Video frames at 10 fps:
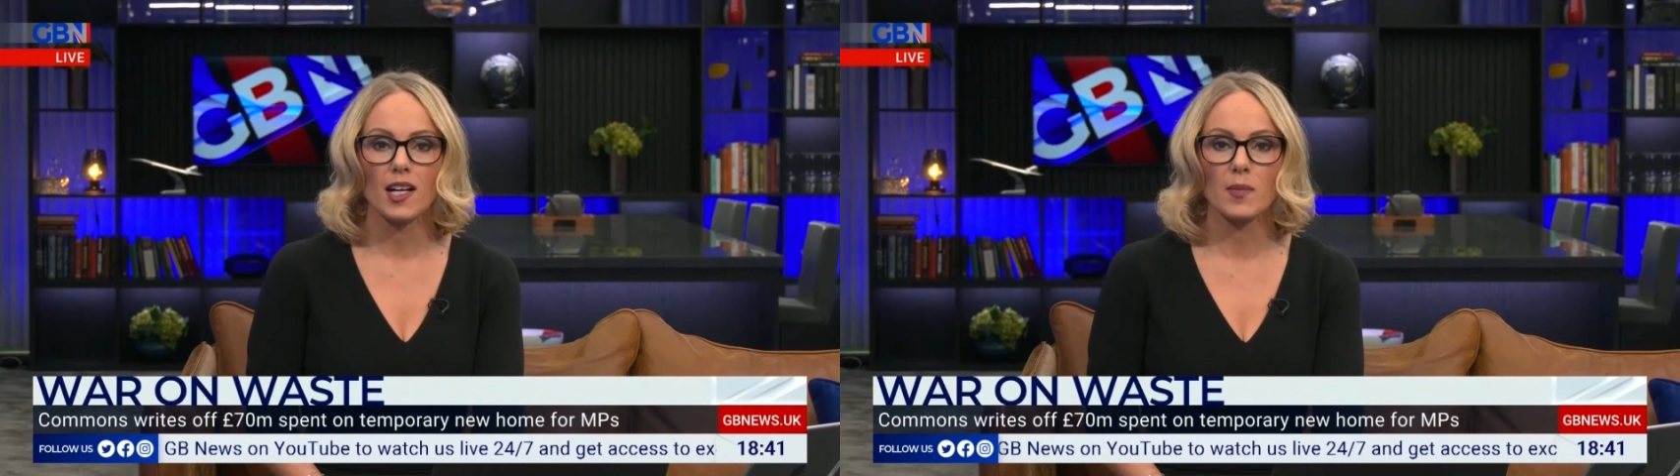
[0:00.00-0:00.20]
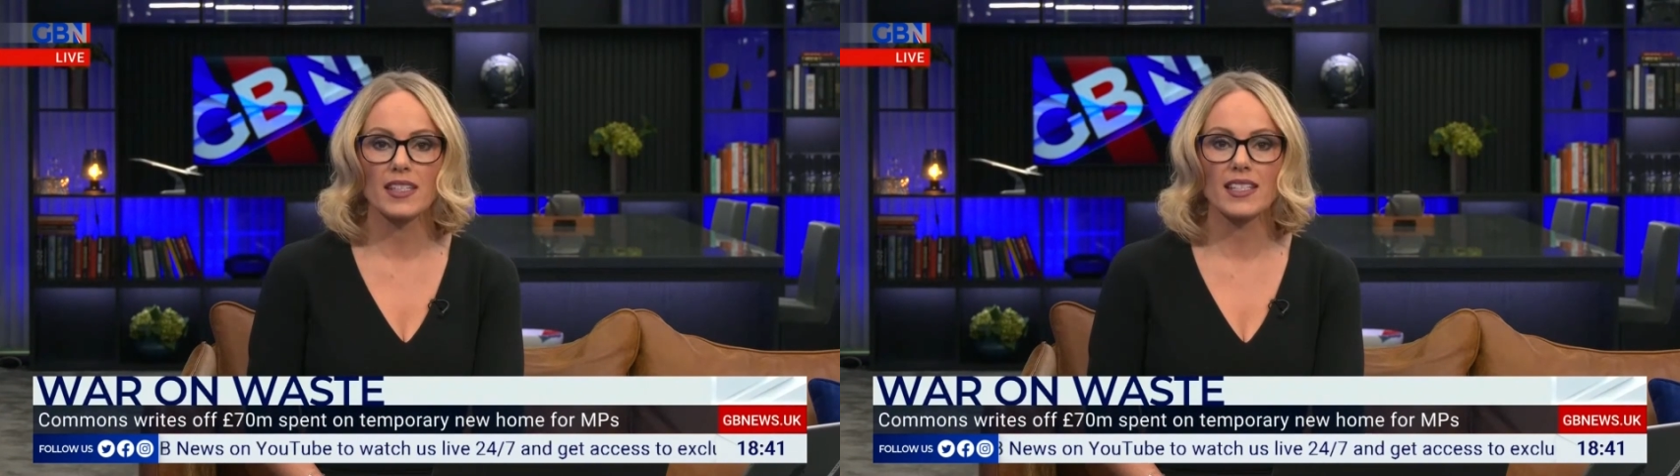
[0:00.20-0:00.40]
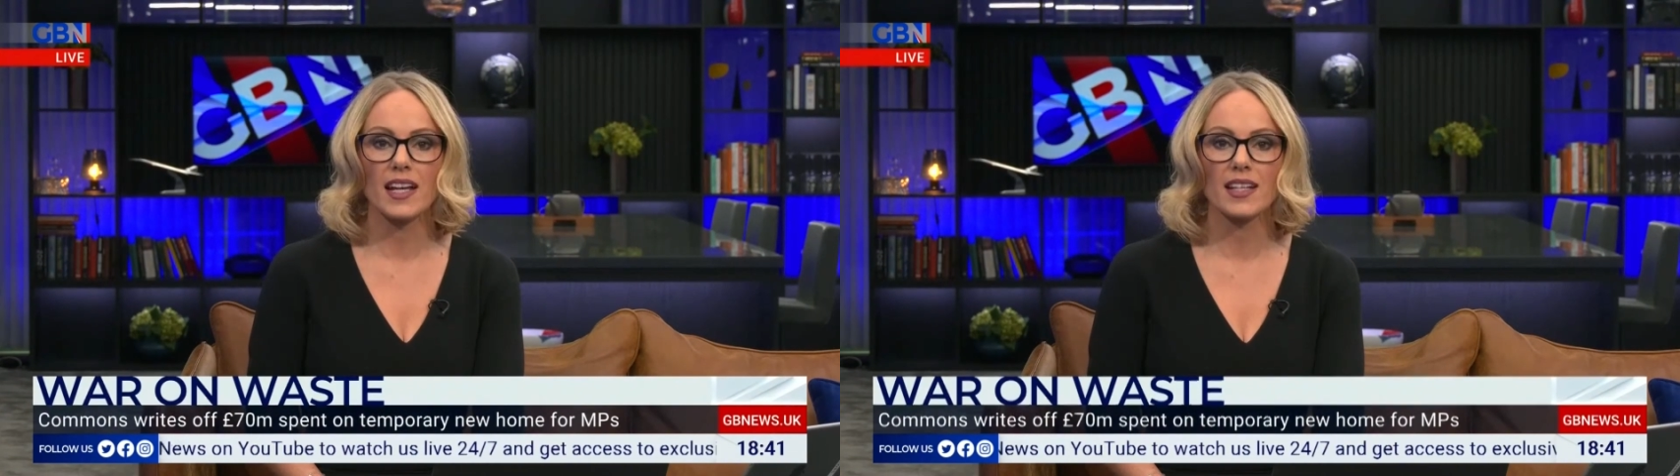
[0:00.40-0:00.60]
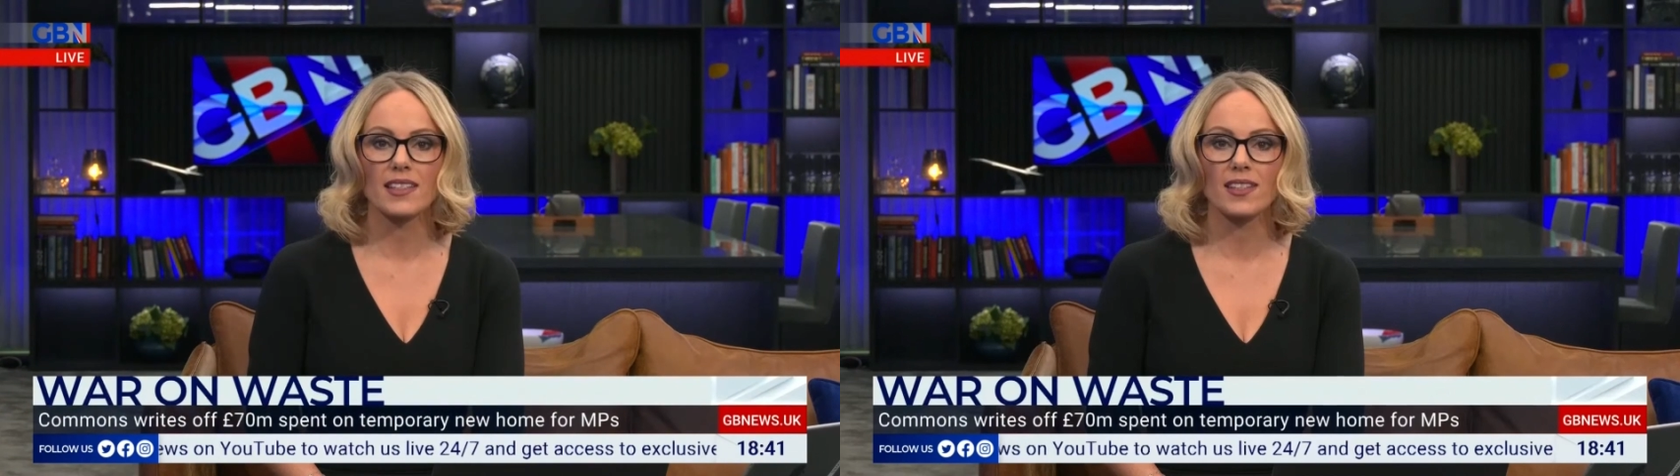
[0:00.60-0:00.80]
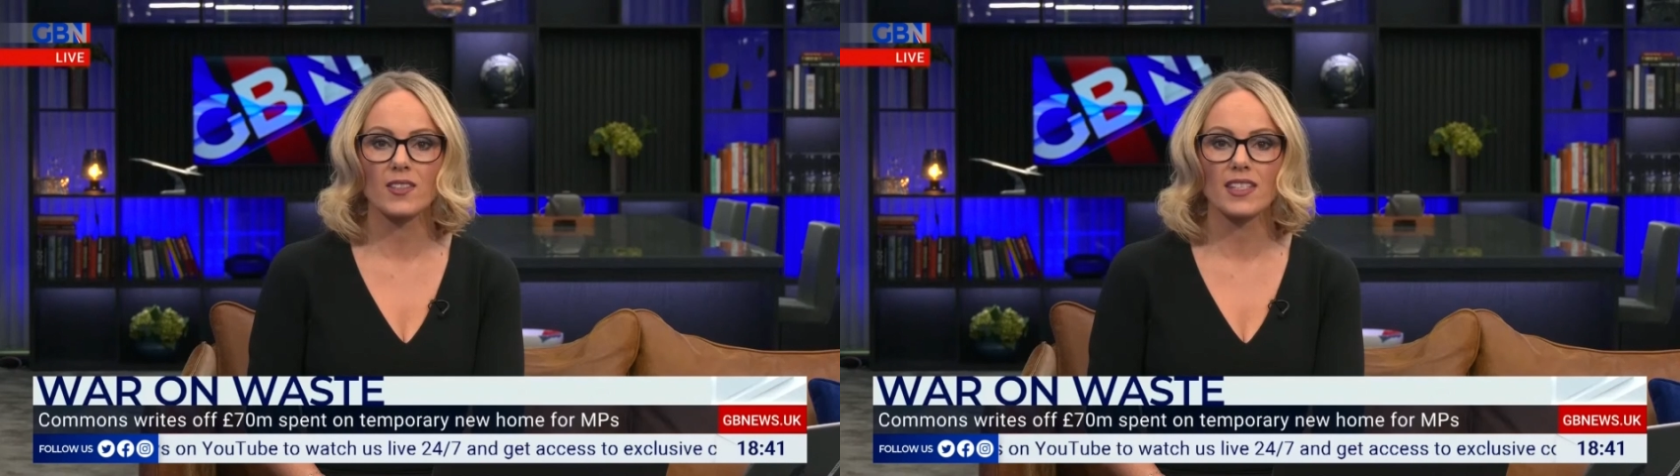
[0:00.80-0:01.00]
amid
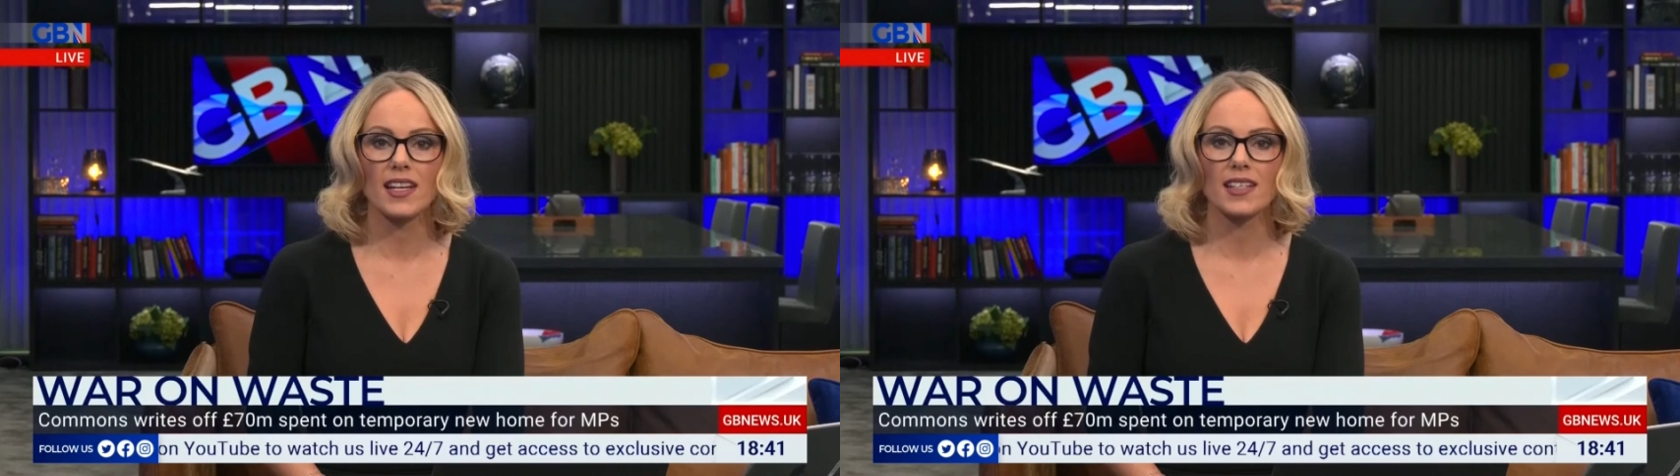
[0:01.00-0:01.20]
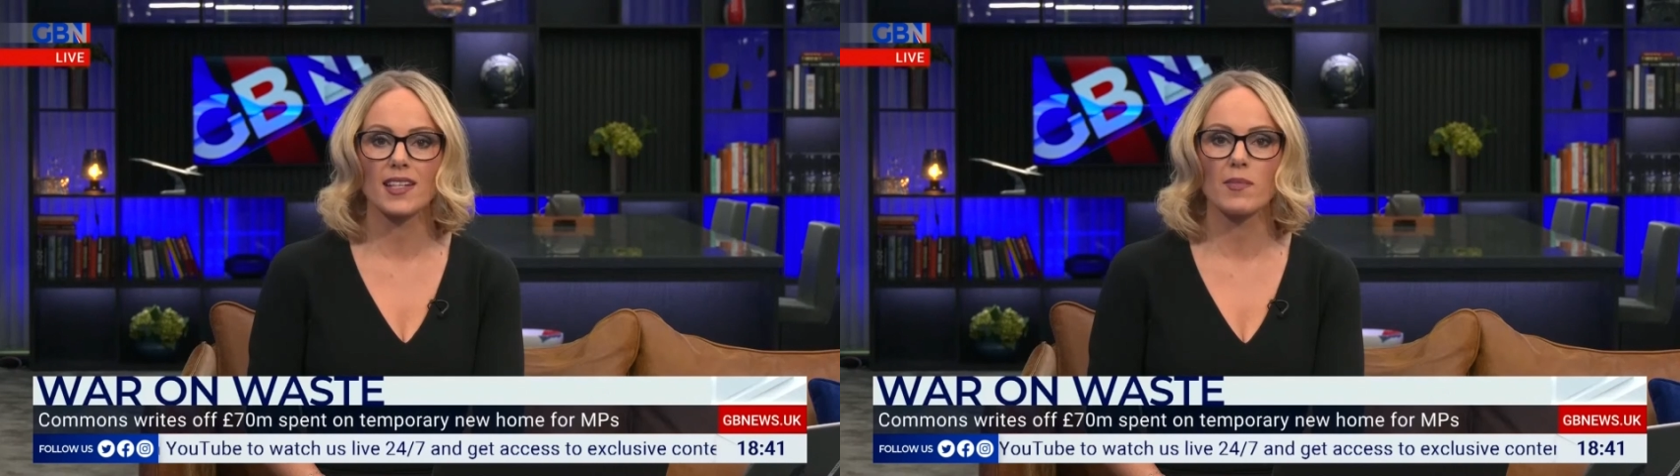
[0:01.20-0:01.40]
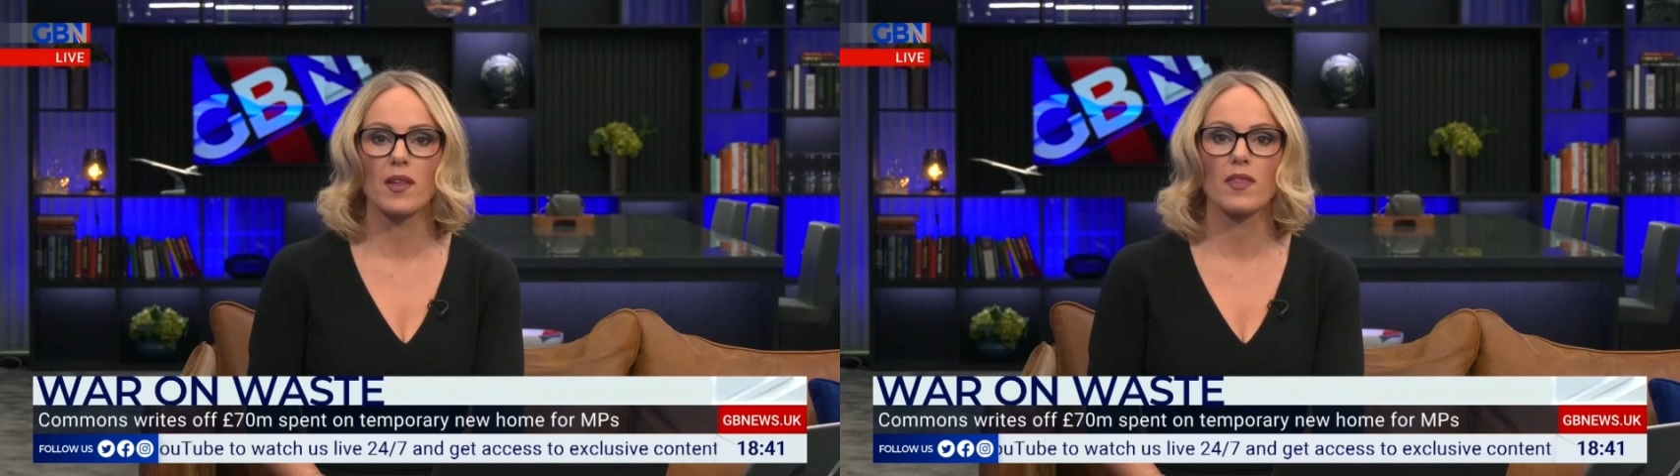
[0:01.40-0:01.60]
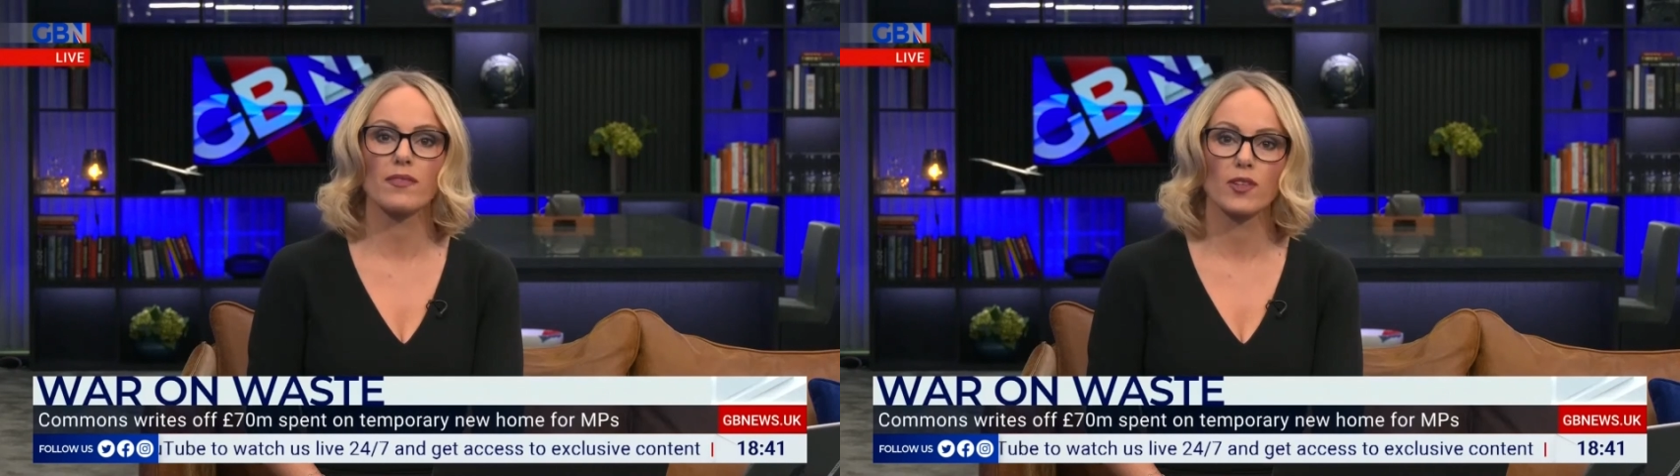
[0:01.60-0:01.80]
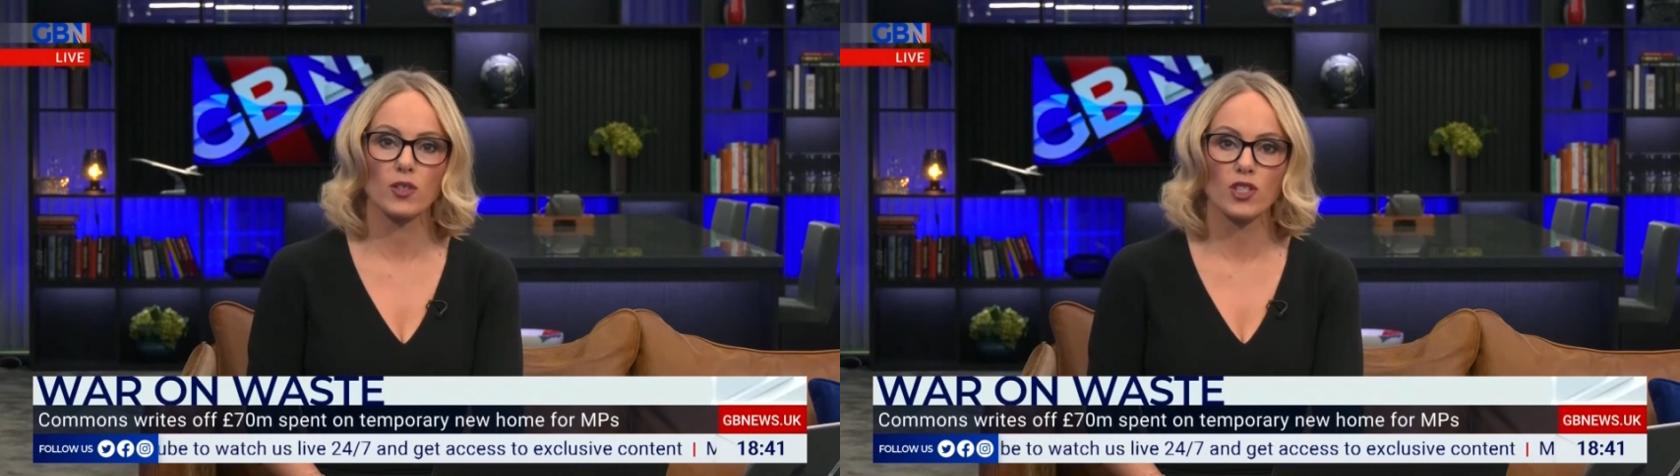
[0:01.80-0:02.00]
certain uncertainty about
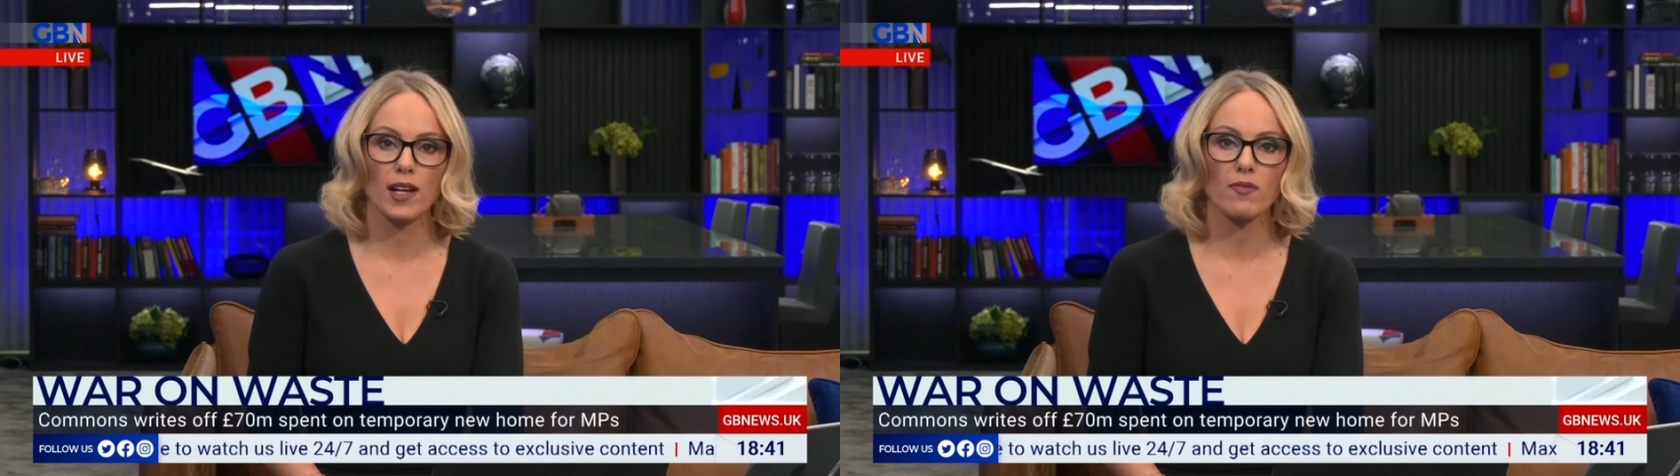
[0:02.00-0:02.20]
the future